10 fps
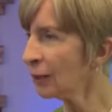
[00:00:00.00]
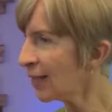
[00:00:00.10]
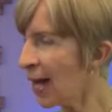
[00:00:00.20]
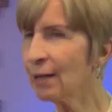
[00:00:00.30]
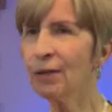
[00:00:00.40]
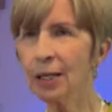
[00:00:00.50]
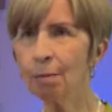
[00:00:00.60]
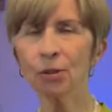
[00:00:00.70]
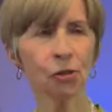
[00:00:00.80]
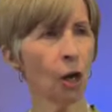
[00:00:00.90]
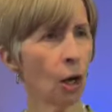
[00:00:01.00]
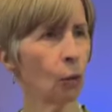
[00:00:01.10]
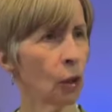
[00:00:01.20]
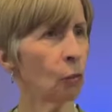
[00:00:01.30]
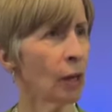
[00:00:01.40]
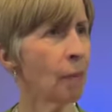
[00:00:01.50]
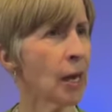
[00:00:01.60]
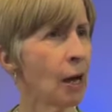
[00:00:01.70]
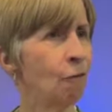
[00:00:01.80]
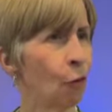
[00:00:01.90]
What kind of an imbecile would
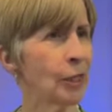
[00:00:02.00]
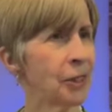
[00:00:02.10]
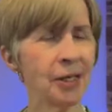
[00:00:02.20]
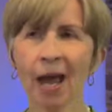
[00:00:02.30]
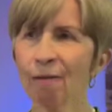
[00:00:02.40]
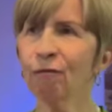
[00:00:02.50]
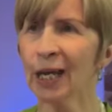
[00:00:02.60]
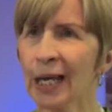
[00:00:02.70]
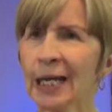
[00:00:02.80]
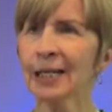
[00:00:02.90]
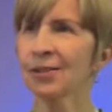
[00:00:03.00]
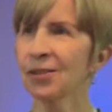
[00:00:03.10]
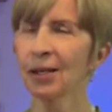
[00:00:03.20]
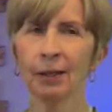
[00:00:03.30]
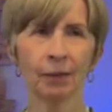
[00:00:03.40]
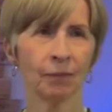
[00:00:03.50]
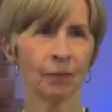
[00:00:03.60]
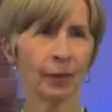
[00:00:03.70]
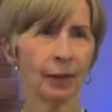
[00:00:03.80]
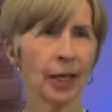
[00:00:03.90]
we be if we didn't have feelings?
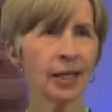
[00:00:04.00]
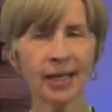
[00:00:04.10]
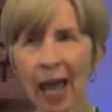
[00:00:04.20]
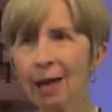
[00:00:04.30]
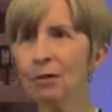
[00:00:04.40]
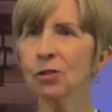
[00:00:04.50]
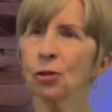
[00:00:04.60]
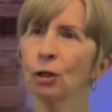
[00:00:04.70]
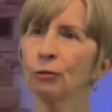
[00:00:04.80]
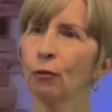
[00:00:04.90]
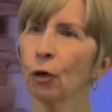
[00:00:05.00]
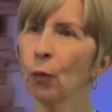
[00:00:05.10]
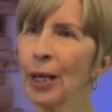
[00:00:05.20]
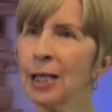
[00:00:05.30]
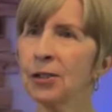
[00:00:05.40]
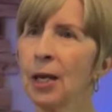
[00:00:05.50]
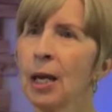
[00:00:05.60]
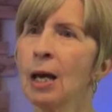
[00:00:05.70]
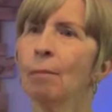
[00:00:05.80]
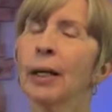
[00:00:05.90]
He gave us those for a
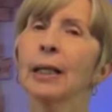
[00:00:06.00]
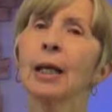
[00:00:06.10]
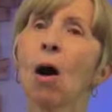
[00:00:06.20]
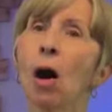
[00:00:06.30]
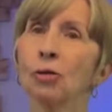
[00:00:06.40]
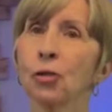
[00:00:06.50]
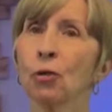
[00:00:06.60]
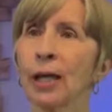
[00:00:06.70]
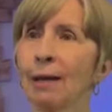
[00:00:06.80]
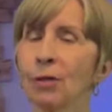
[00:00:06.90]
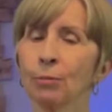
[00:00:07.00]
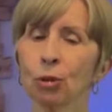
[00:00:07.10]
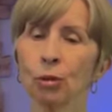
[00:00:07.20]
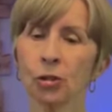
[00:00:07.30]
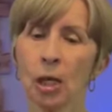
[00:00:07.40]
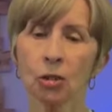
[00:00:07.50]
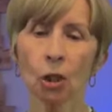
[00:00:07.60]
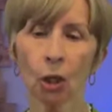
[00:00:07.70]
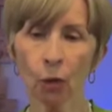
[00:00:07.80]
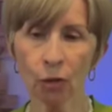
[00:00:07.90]
reason, but he also gave them to us
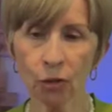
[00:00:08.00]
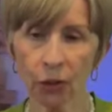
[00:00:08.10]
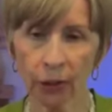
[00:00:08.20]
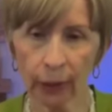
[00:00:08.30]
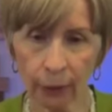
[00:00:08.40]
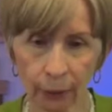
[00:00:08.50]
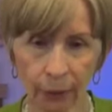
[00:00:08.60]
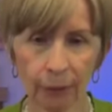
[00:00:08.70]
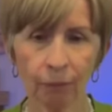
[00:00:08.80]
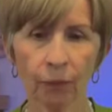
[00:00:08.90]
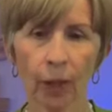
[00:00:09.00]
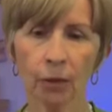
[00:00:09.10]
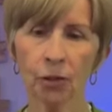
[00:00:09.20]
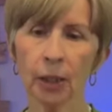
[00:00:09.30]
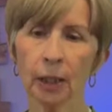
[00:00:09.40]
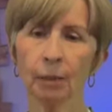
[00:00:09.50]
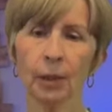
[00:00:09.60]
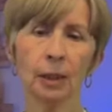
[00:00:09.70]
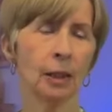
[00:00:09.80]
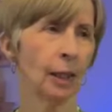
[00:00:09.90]
to learn to yield unto
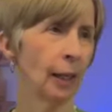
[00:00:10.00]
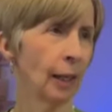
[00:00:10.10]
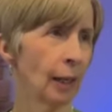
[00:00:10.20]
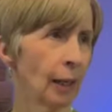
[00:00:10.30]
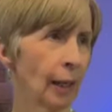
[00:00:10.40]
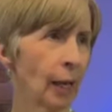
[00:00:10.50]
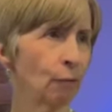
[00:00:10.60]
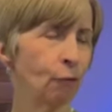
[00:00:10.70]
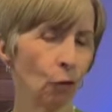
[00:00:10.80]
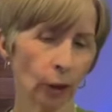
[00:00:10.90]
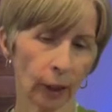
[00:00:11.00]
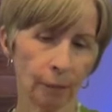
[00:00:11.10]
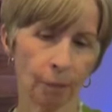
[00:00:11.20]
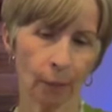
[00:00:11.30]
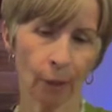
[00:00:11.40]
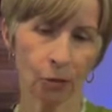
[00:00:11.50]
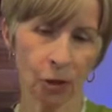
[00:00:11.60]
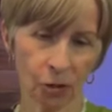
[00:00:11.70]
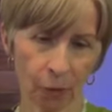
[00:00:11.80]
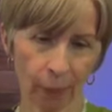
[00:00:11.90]
him and fully
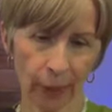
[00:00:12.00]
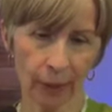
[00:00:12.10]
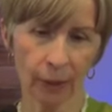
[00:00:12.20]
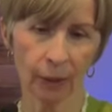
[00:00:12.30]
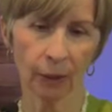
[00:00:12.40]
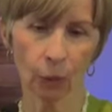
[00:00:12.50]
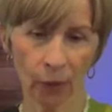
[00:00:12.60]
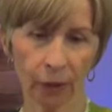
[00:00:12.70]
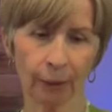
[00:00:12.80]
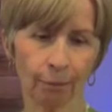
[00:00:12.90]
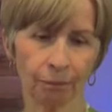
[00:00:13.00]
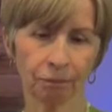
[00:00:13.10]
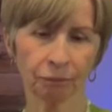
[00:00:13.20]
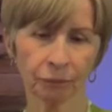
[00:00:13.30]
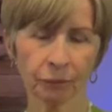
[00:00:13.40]
participate with him.